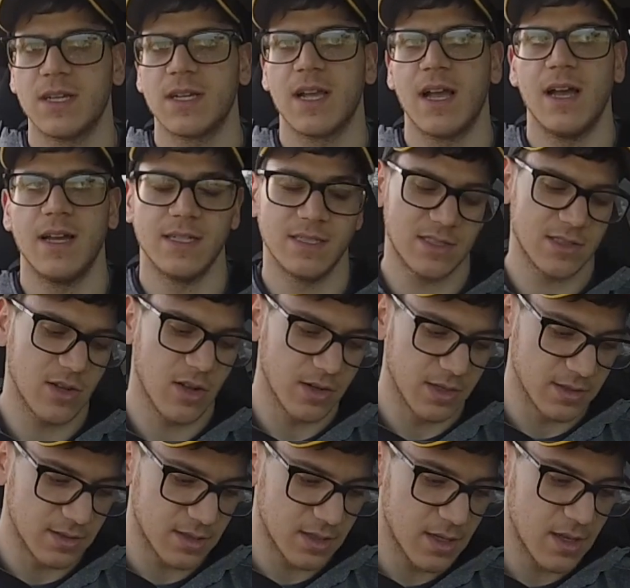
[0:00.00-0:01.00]
the car is
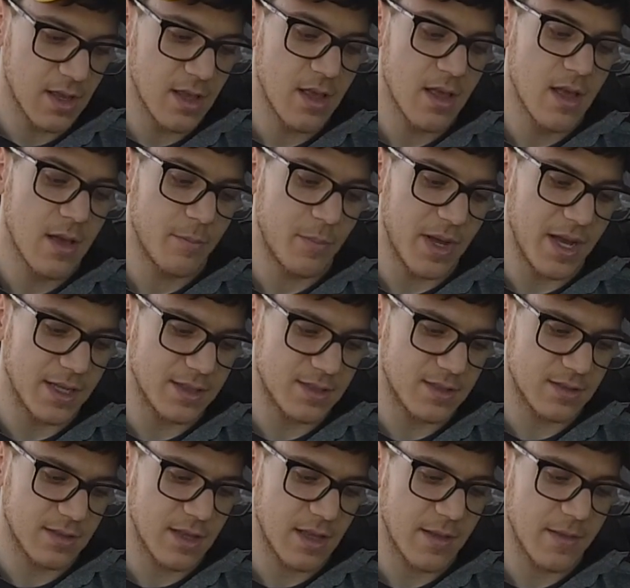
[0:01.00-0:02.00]
solid.
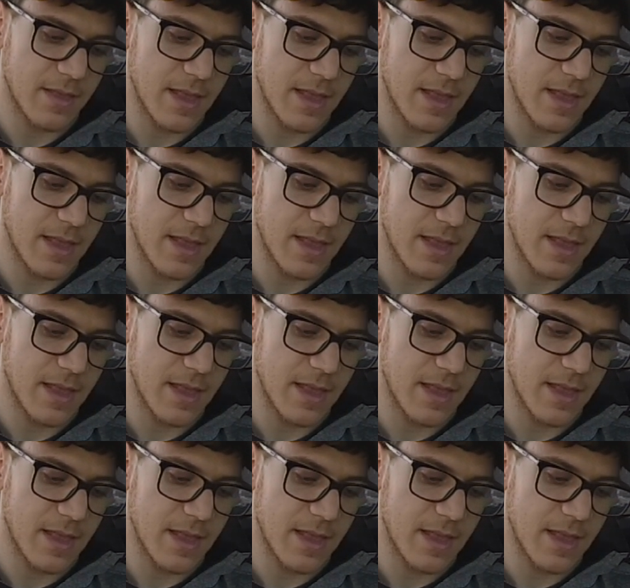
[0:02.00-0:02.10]
But